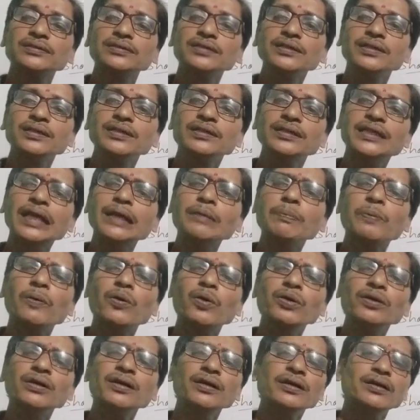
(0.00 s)

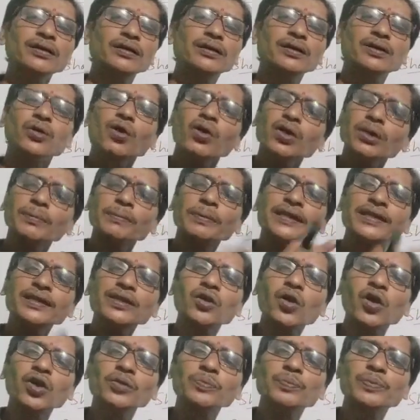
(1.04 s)
Therefore, don't be
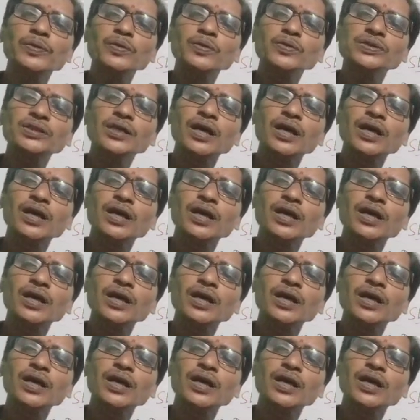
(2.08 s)
confused.